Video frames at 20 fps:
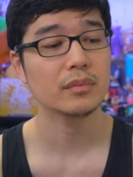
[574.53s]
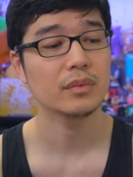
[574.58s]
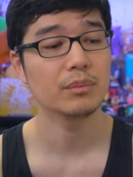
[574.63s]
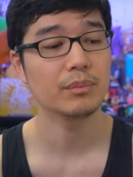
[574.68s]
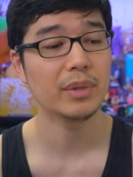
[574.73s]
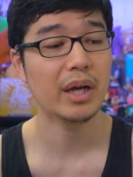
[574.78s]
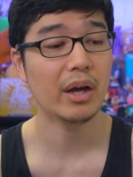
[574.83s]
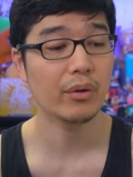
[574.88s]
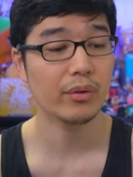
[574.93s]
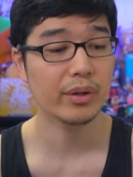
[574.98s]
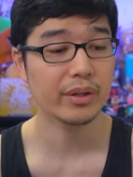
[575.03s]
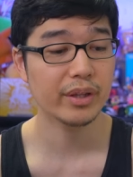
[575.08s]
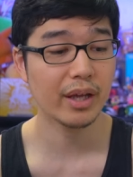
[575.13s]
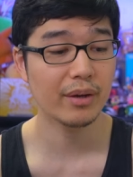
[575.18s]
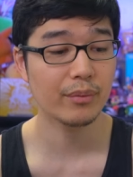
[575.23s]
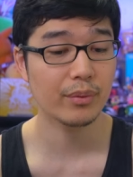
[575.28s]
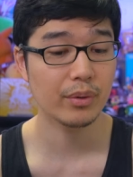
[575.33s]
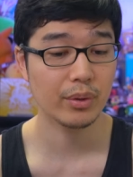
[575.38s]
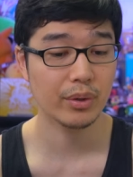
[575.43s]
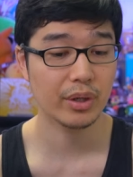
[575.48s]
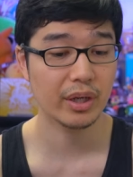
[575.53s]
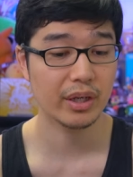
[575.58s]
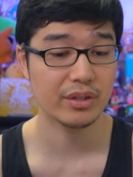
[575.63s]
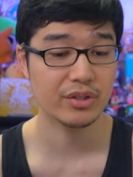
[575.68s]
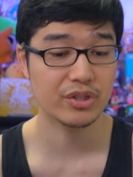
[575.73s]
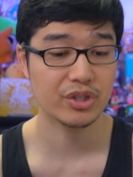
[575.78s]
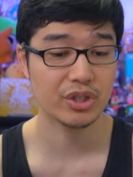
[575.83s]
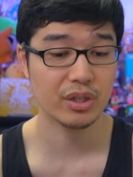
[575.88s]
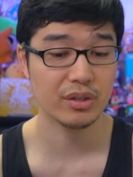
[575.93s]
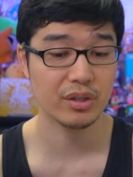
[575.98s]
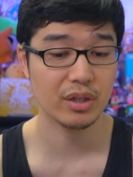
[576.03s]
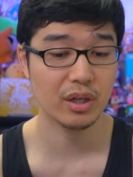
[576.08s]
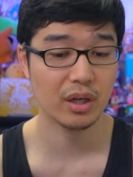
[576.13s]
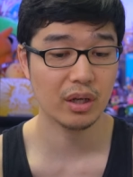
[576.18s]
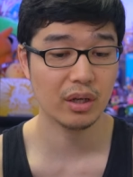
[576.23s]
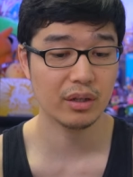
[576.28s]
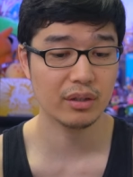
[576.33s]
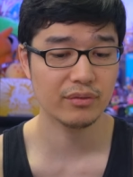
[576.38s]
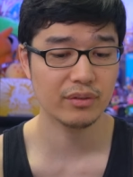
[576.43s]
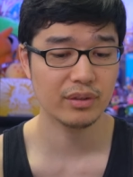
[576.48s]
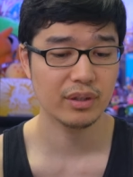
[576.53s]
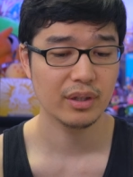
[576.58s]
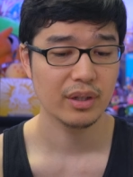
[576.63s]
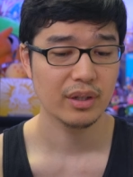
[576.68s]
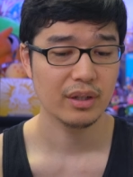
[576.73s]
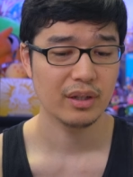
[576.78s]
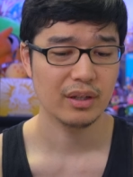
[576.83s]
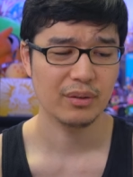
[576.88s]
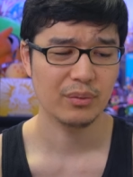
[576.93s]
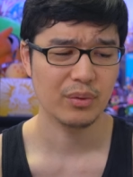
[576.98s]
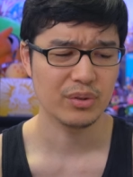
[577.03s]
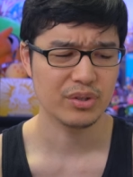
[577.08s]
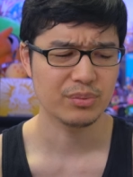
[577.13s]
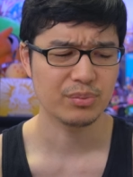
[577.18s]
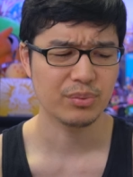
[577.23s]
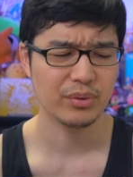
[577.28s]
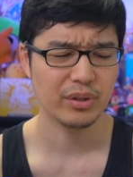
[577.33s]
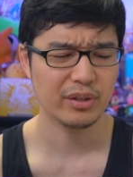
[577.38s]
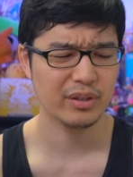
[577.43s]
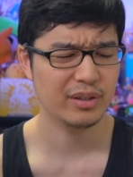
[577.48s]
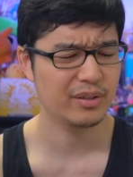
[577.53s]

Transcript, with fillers: not only that, but we're getting Xinyan, which is pretty